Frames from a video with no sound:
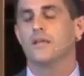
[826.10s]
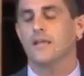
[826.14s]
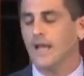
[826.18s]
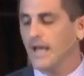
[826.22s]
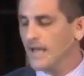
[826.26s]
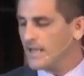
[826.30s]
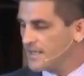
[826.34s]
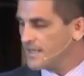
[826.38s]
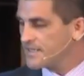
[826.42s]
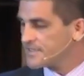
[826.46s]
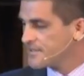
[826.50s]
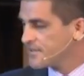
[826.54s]

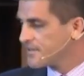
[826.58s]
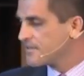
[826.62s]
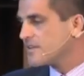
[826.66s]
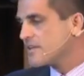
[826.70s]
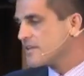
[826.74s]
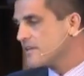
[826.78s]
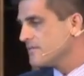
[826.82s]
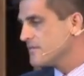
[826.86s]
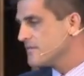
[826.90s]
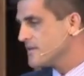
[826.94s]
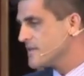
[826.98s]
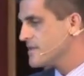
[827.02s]
I like to
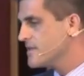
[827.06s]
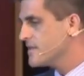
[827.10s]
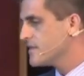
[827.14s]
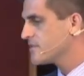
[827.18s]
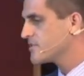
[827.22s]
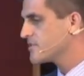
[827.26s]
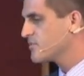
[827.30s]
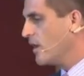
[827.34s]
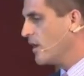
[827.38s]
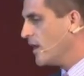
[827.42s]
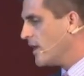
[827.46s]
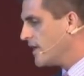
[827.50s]
think of it
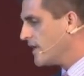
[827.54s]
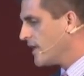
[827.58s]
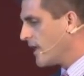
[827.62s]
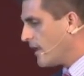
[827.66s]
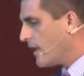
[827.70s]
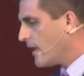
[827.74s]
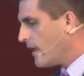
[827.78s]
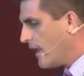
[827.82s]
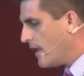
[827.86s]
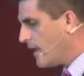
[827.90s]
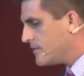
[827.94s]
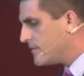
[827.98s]
this
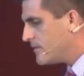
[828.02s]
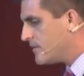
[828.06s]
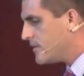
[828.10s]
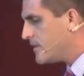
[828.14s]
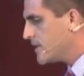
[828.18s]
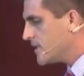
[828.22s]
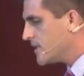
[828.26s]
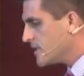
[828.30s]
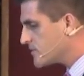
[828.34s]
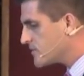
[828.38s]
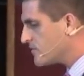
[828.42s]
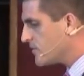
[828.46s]
way at
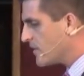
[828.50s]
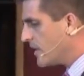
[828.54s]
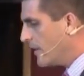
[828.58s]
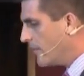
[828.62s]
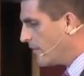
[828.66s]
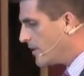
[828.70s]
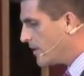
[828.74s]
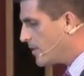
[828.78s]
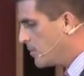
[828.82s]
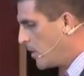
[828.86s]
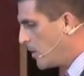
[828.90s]
this very